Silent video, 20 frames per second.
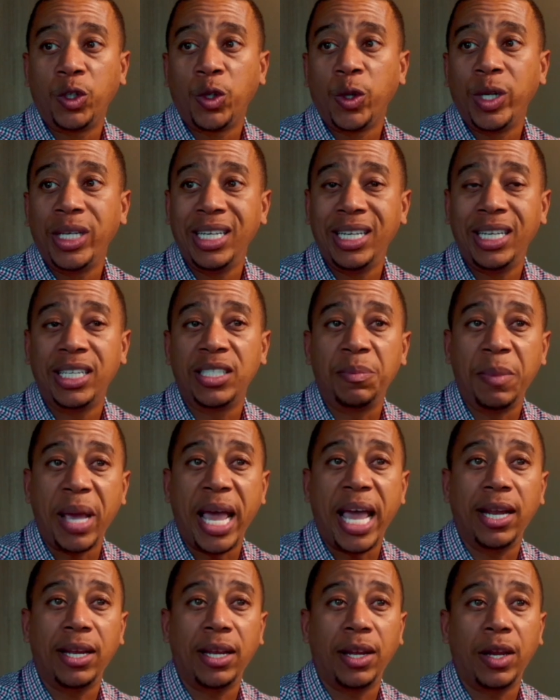trending is
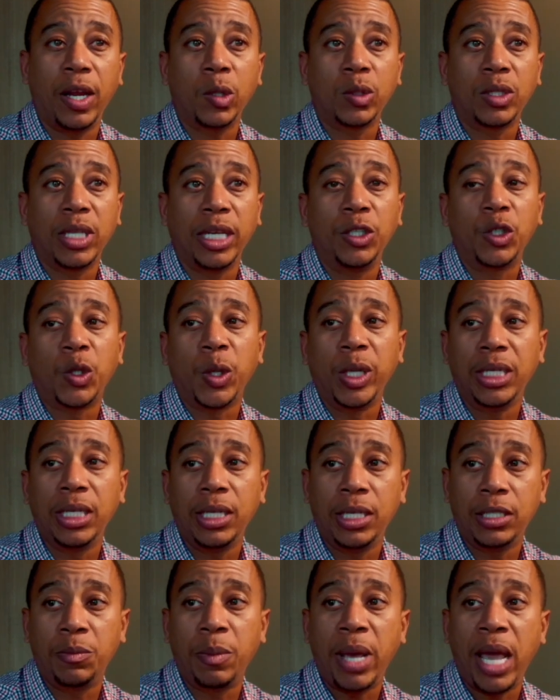met. And they'll say
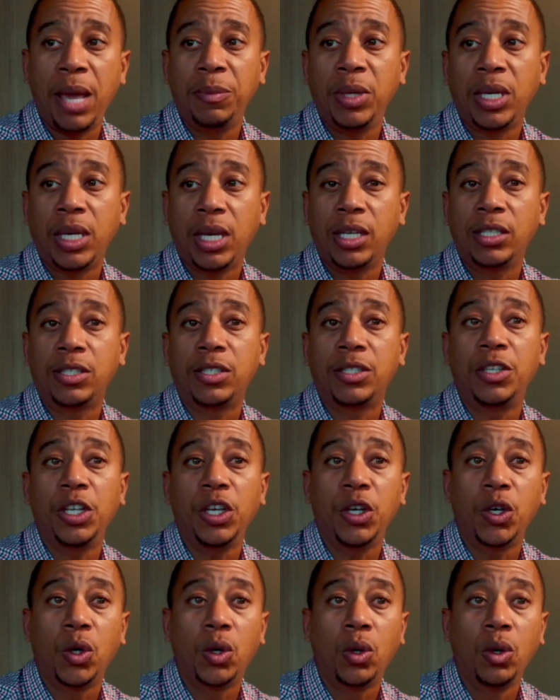trending is met because
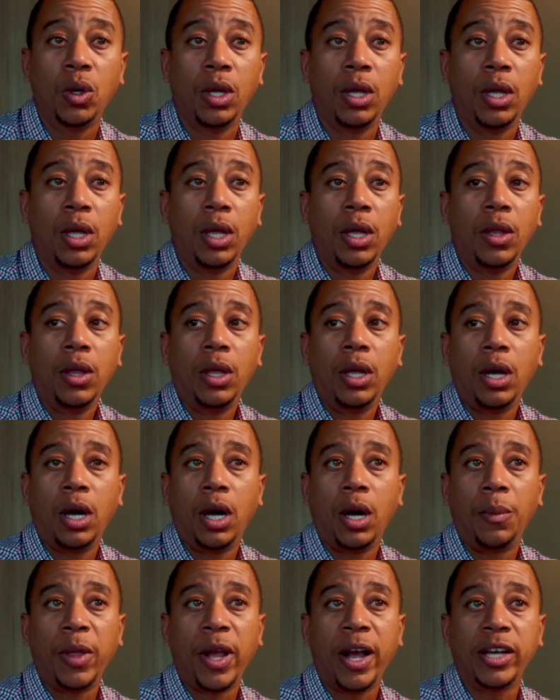still
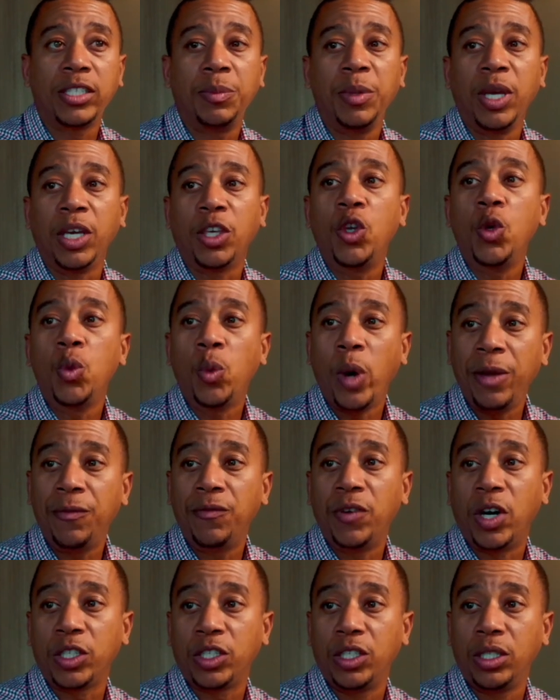there has to be a QA
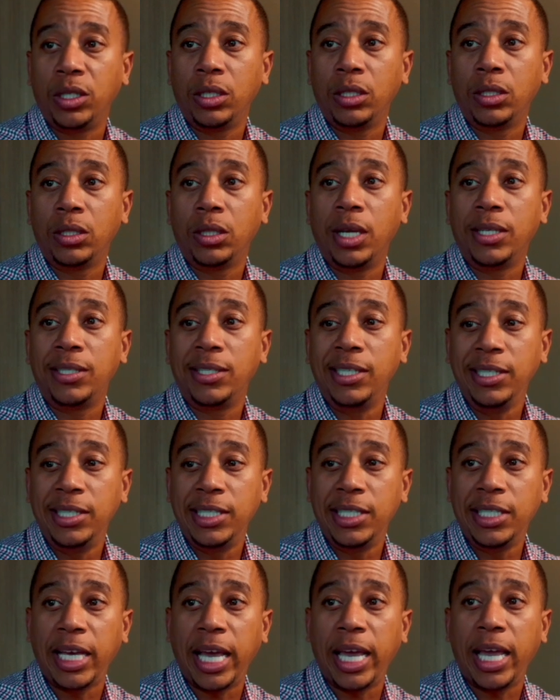function. Mm-hmm. A
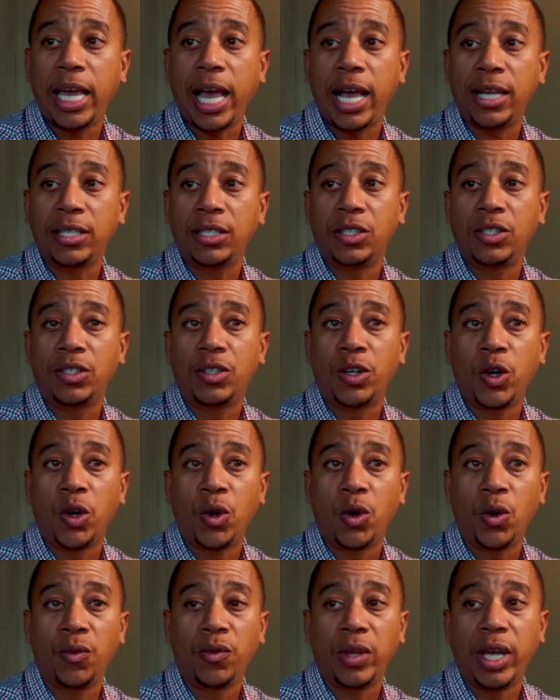CCA has to
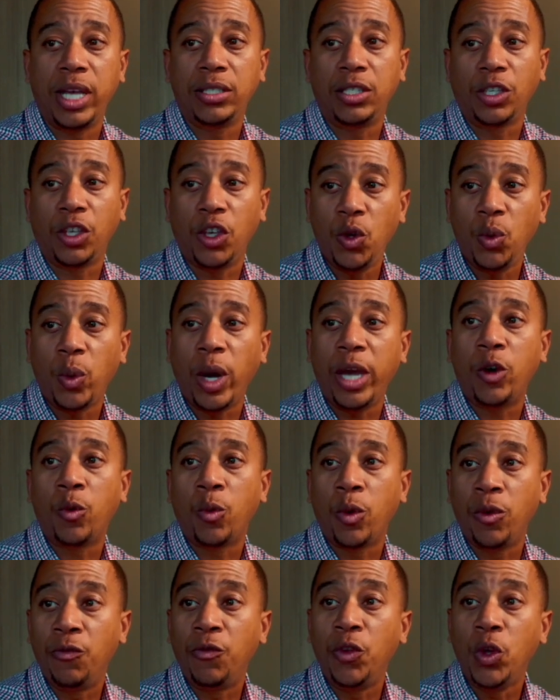serve as the QA to
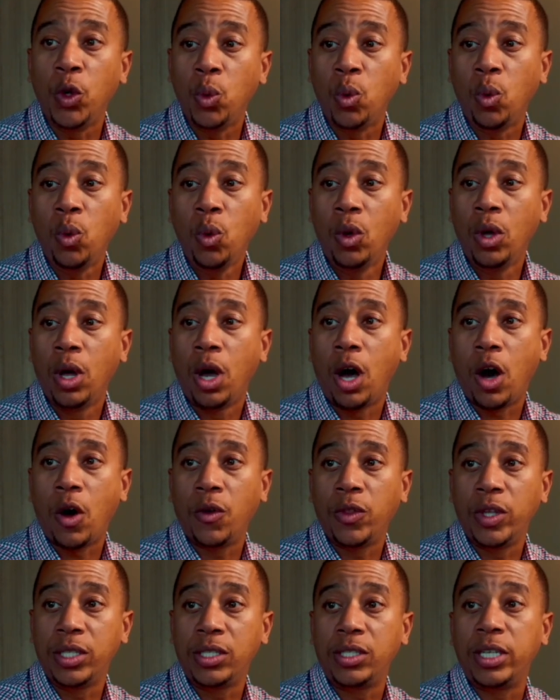review
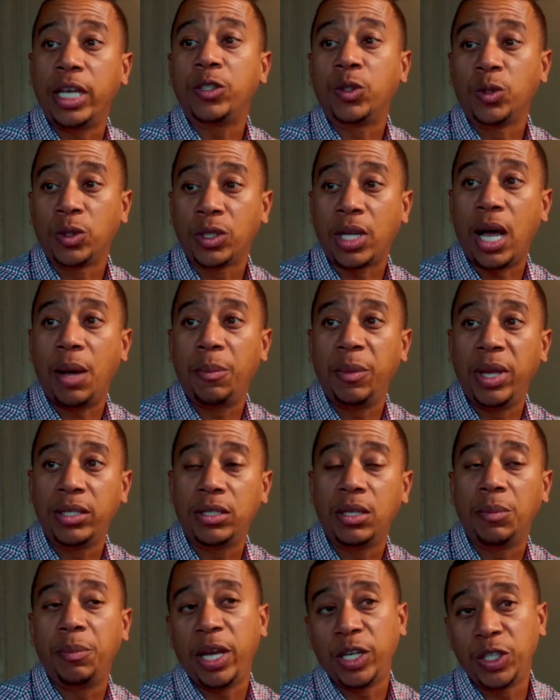all the assessor's
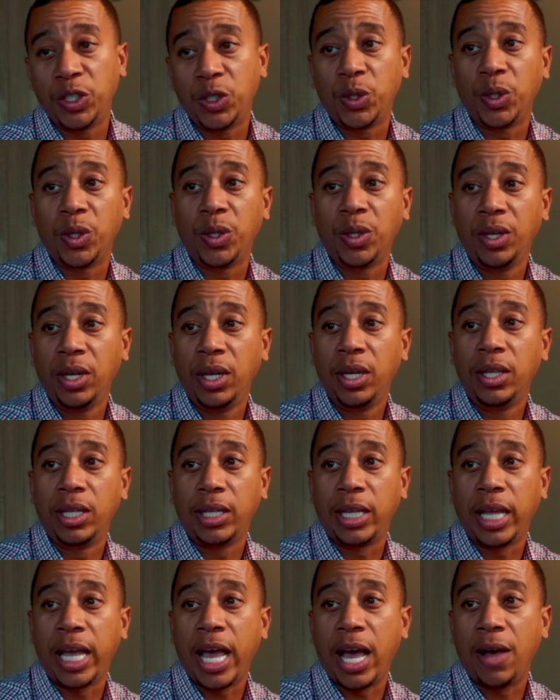comments to make sure
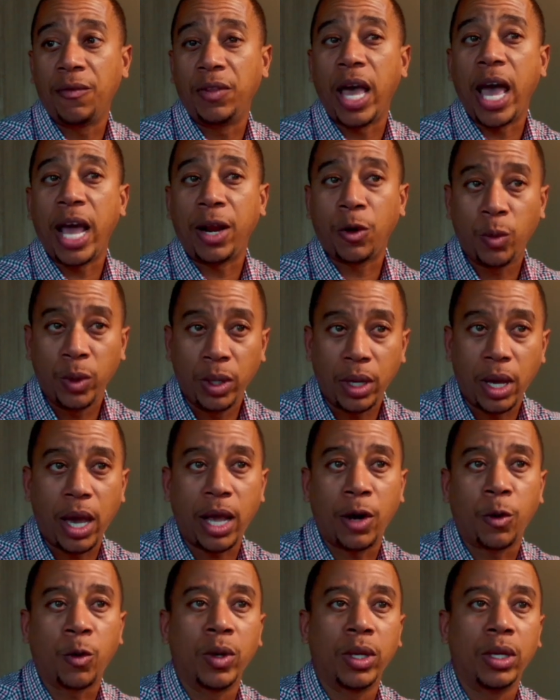that they have the
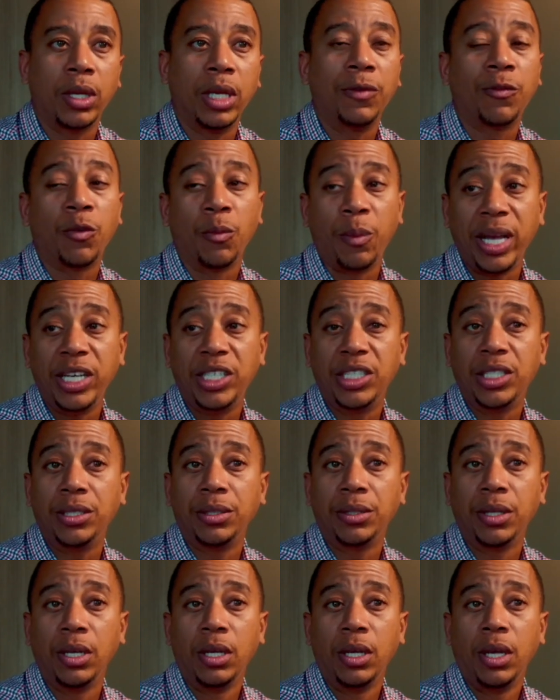adequate
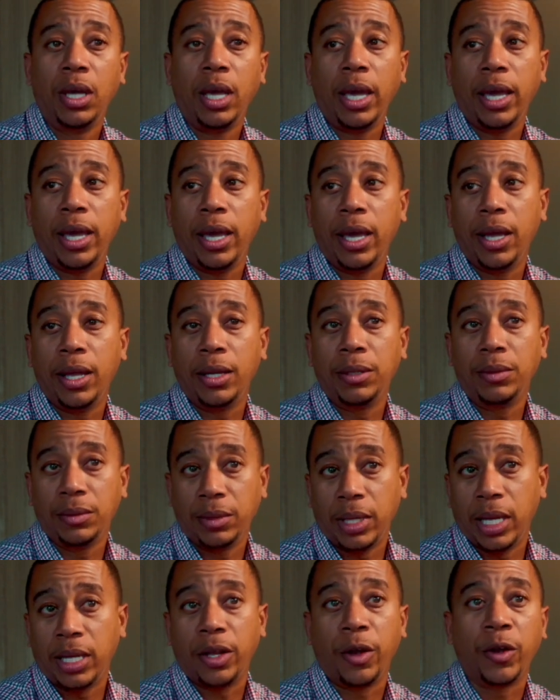information and
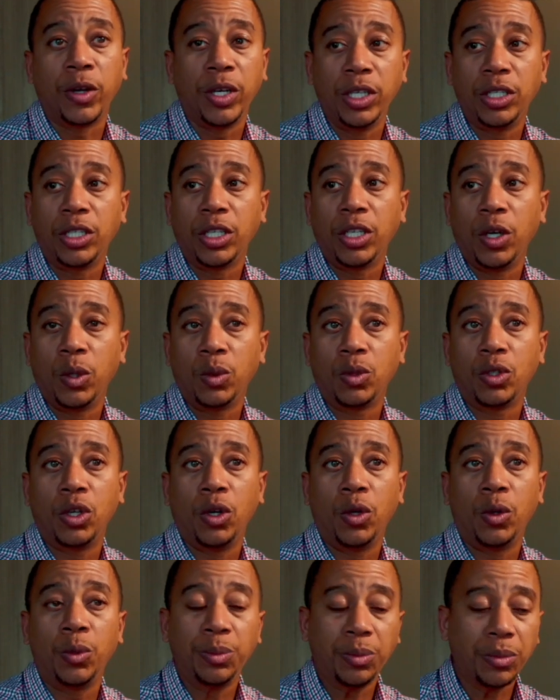that they're good to go.
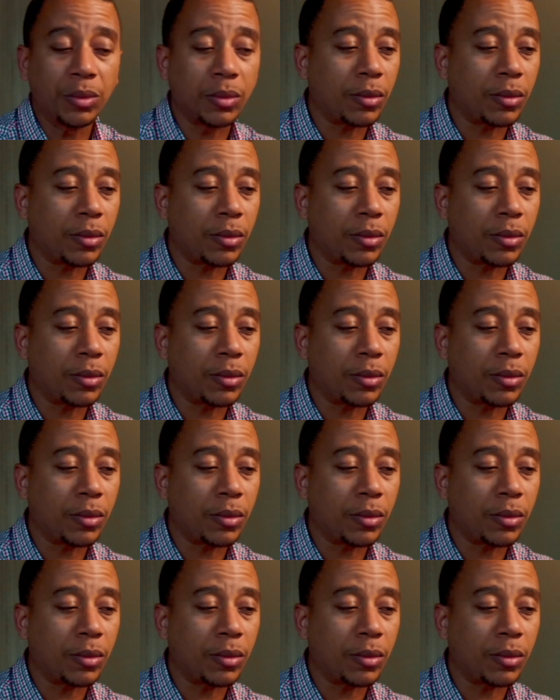So